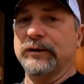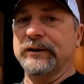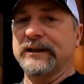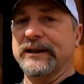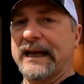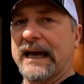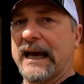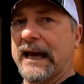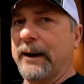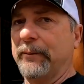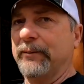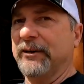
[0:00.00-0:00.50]
on the
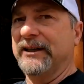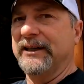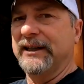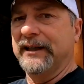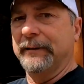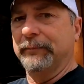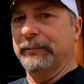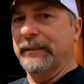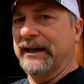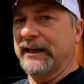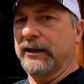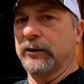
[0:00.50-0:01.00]
cabin.
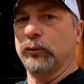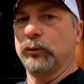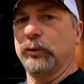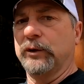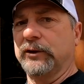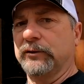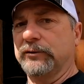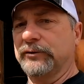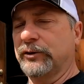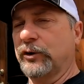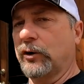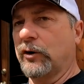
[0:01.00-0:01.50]
Didn't make it
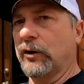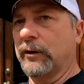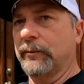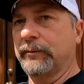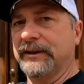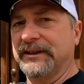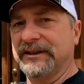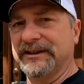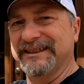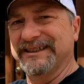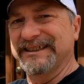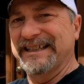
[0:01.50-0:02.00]
real dark,
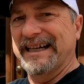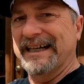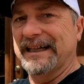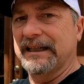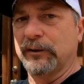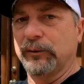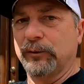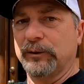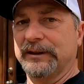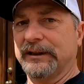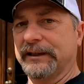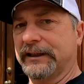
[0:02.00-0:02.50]
but
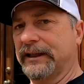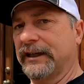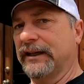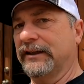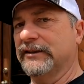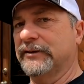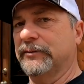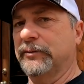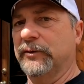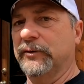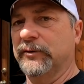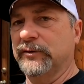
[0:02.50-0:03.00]
exactly what the
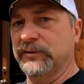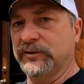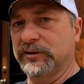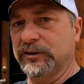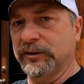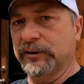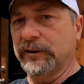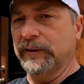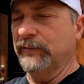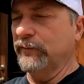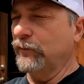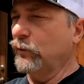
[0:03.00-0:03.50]
customer was
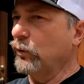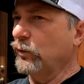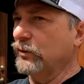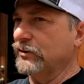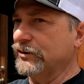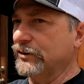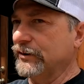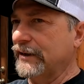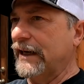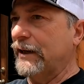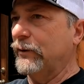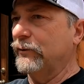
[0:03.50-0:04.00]
looking for,
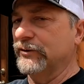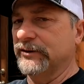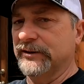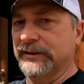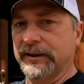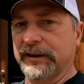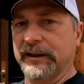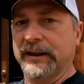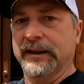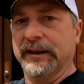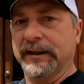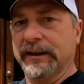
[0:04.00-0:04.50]
so that was
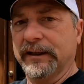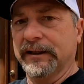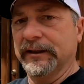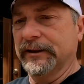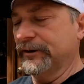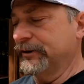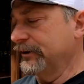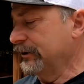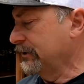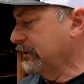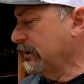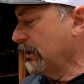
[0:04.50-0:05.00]
a
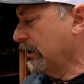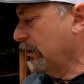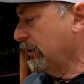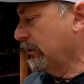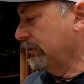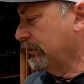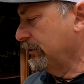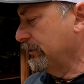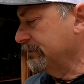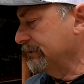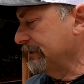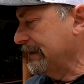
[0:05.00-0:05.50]
good
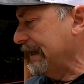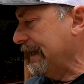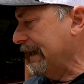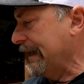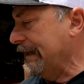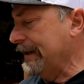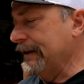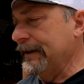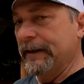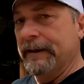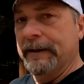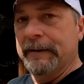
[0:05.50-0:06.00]
call on
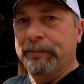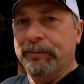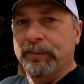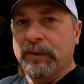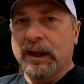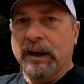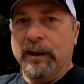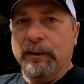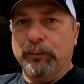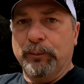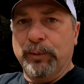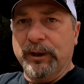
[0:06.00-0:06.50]
that.
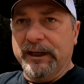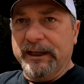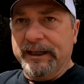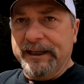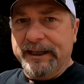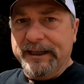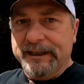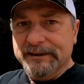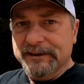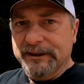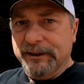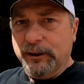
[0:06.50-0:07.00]
But
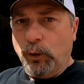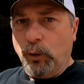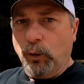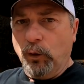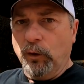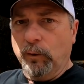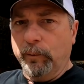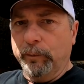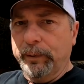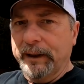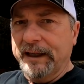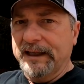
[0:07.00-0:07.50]
it is an
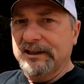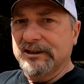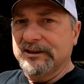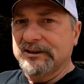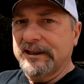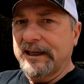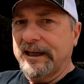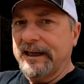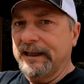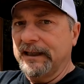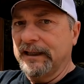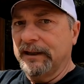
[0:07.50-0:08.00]
oil-based
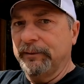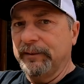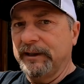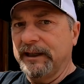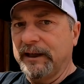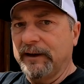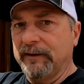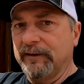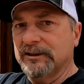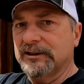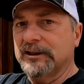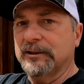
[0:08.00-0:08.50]
stain. Let me
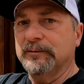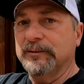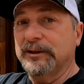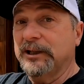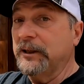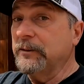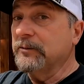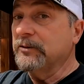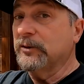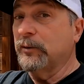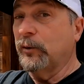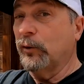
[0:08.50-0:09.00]
give you some
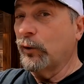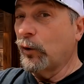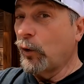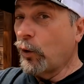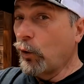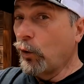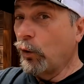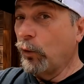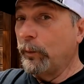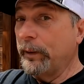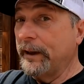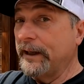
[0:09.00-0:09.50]
tips on
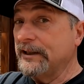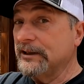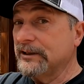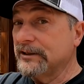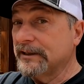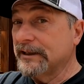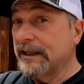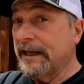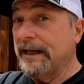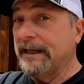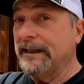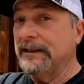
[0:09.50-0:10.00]
oil-based
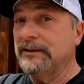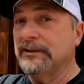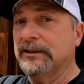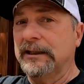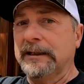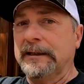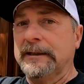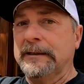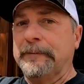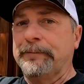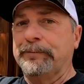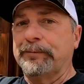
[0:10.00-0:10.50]
stains.
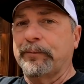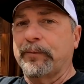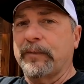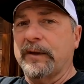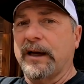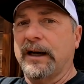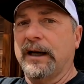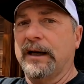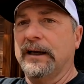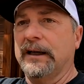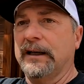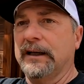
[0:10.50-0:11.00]

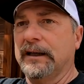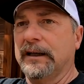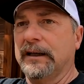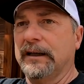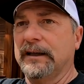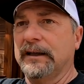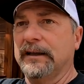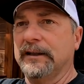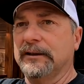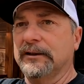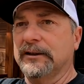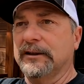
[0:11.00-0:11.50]

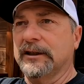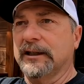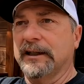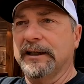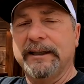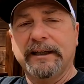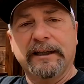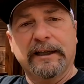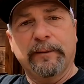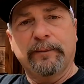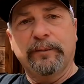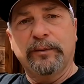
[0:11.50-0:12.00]

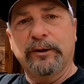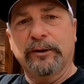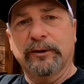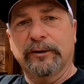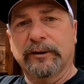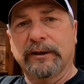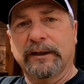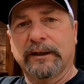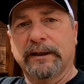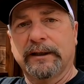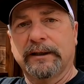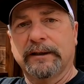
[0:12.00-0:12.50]
Cleaning up
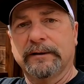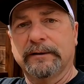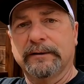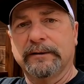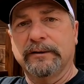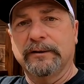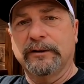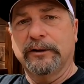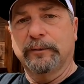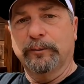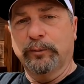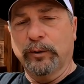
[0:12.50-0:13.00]

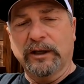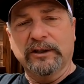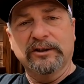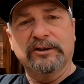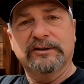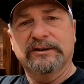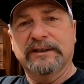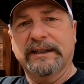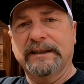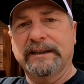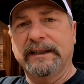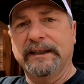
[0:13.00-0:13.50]
your
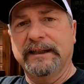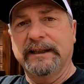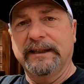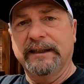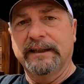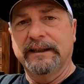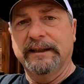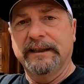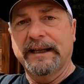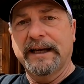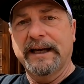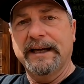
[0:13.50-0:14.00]
brushes at the
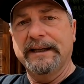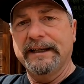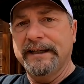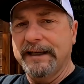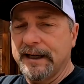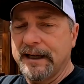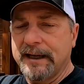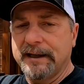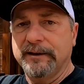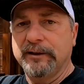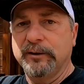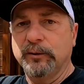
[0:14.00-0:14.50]
end of the day,
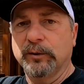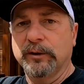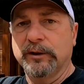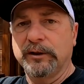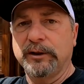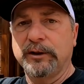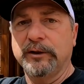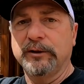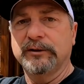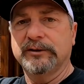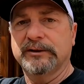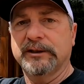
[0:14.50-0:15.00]
yeah, you want to
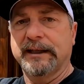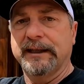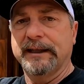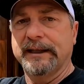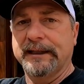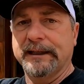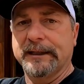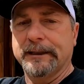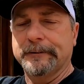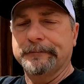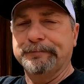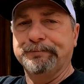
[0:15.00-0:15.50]
use
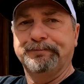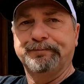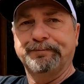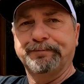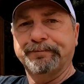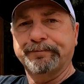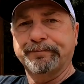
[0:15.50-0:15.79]
a